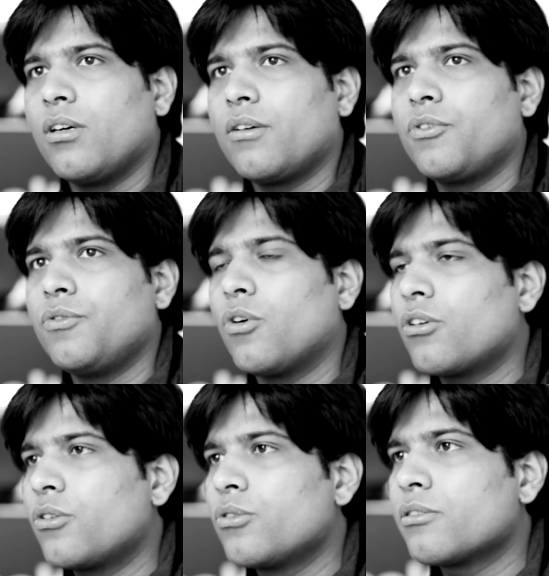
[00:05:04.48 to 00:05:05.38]
you want to
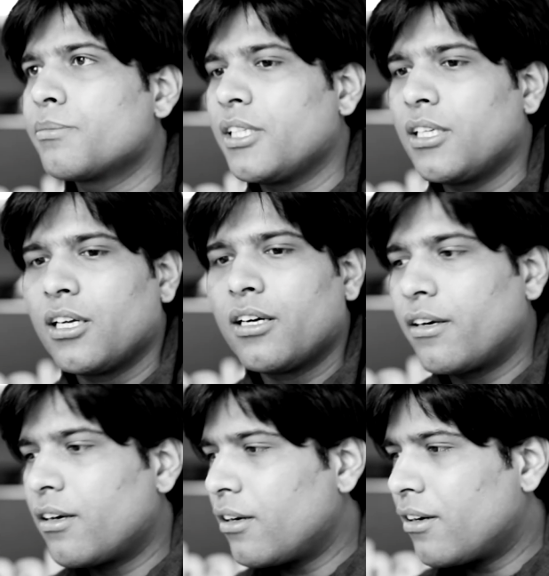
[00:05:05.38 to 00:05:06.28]
do something,
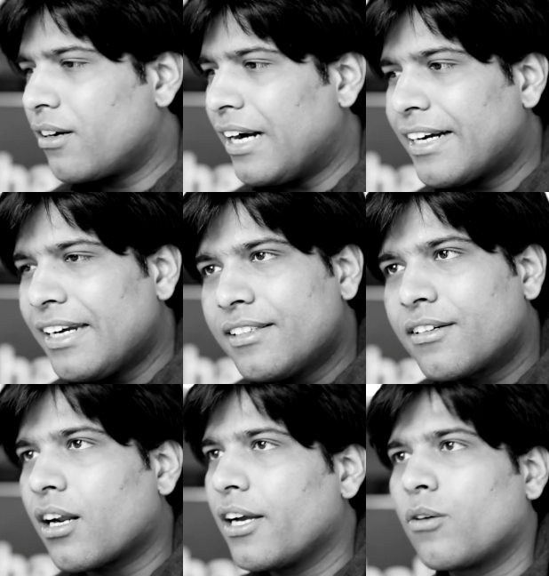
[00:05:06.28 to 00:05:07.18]
at least
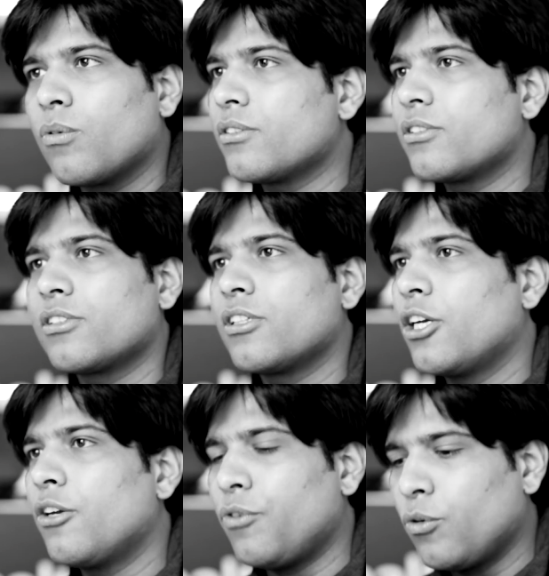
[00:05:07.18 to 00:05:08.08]
try it once.
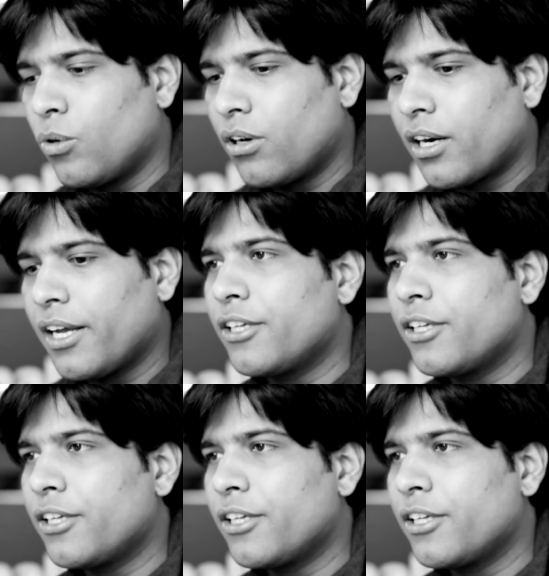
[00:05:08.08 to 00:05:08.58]
If you won't try, you